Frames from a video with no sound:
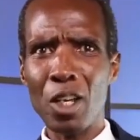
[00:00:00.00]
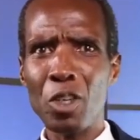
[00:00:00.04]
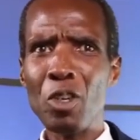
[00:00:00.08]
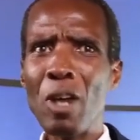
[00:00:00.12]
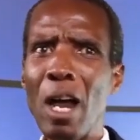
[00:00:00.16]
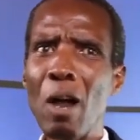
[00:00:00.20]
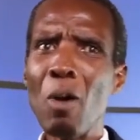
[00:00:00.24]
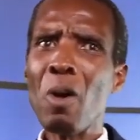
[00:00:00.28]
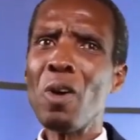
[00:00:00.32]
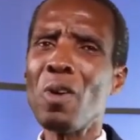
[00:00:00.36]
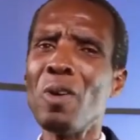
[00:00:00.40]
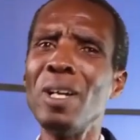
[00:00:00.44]

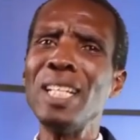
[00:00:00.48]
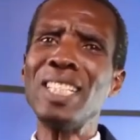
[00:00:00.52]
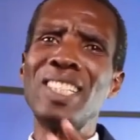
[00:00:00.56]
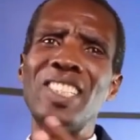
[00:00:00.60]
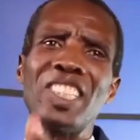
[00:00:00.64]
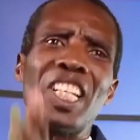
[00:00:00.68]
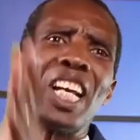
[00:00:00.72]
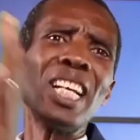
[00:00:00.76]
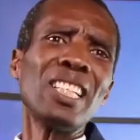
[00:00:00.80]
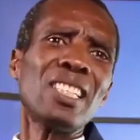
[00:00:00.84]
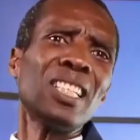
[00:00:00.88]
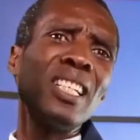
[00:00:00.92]
You are
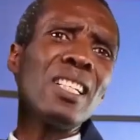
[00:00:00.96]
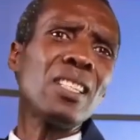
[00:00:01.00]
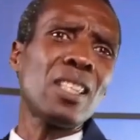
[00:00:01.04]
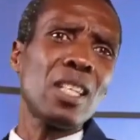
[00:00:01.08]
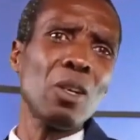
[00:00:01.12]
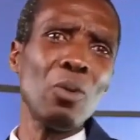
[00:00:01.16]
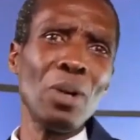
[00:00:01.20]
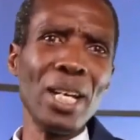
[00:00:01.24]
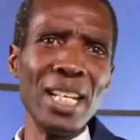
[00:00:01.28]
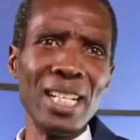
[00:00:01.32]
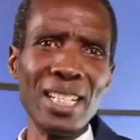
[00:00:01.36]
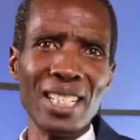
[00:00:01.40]
always chasing
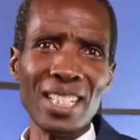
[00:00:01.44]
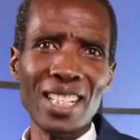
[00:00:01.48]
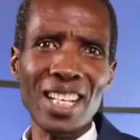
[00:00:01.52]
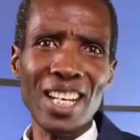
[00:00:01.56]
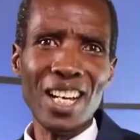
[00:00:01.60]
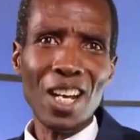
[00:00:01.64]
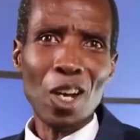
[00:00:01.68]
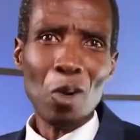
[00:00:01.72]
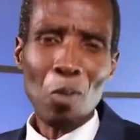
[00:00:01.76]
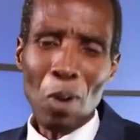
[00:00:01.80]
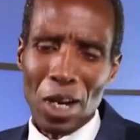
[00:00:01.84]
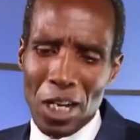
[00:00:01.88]
the wind.
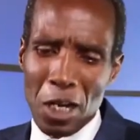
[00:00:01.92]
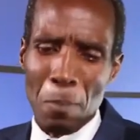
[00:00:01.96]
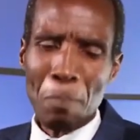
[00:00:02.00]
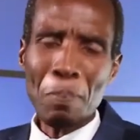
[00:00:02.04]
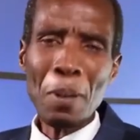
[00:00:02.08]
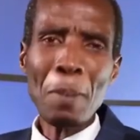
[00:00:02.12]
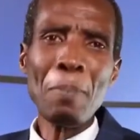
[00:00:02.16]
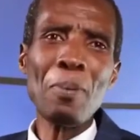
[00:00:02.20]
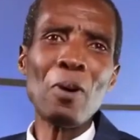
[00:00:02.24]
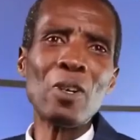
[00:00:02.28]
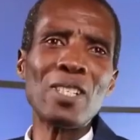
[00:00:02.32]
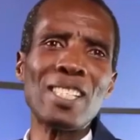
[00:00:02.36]
When
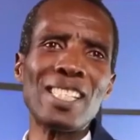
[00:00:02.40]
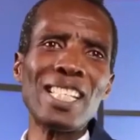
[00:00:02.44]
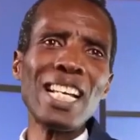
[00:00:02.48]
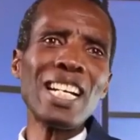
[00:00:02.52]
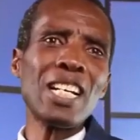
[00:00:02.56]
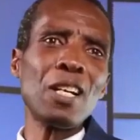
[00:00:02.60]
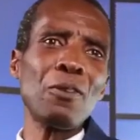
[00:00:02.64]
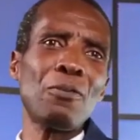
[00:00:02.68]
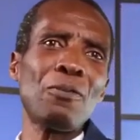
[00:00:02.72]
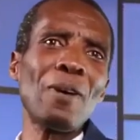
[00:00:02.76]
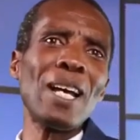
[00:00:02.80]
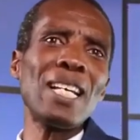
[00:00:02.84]
people
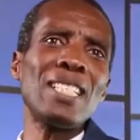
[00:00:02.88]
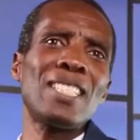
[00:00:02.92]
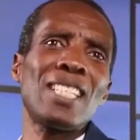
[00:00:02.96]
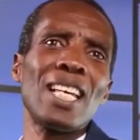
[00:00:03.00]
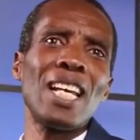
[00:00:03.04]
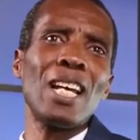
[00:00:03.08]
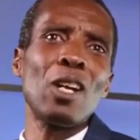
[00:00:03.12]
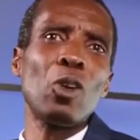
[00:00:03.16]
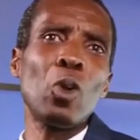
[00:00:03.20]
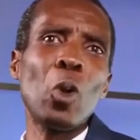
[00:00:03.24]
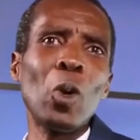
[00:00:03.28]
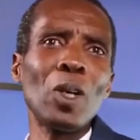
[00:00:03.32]

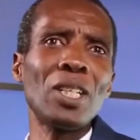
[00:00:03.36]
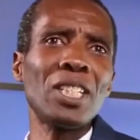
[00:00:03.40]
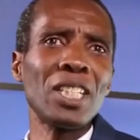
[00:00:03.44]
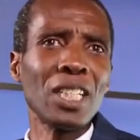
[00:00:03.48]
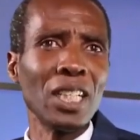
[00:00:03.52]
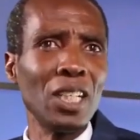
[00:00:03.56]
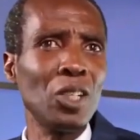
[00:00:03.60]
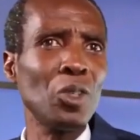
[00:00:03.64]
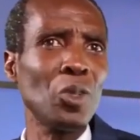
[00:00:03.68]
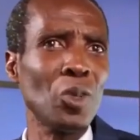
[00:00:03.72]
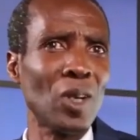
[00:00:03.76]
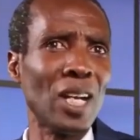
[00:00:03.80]
sacrifice a lot
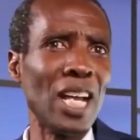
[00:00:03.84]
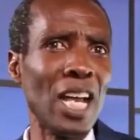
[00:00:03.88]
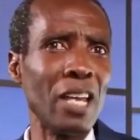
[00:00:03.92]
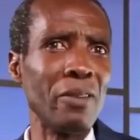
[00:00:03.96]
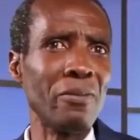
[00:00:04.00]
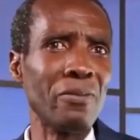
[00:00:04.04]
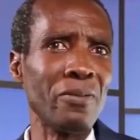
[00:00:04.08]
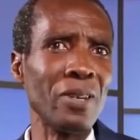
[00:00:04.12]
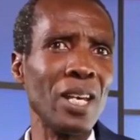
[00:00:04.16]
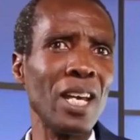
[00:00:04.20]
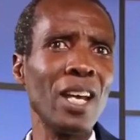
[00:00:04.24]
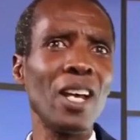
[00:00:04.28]
in your
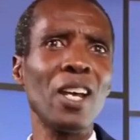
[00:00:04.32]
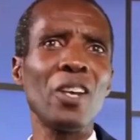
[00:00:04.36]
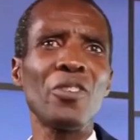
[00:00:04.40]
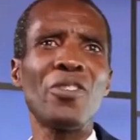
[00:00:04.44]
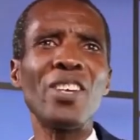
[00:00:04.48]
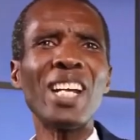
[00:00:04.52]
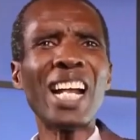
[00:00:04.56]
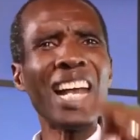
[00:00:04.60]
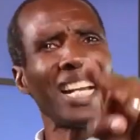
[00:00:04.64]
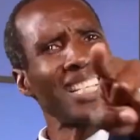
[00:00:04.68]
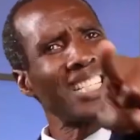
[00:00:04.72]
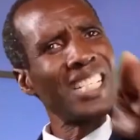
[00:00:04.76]
life,
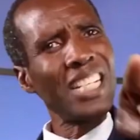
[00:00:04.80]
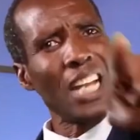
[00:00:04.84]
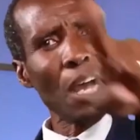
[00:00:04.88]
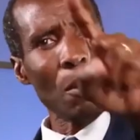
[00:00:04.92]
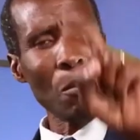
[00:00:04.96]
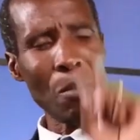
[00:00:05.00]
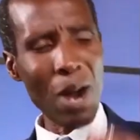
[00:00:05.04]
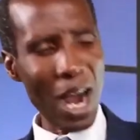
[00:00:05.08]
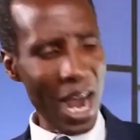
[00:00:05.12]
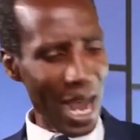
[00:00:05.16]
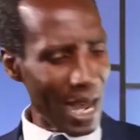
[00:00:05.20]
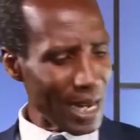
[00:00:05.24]
zvikanzi
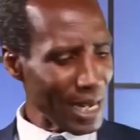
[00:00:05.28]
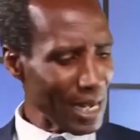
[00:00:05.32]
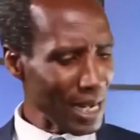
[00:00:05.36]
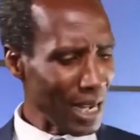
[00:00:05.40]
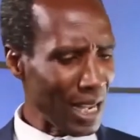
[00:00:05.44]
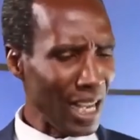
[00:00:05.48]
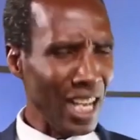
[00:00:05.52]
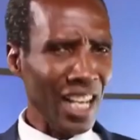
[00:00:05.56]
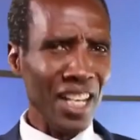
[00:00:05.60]
naMwari,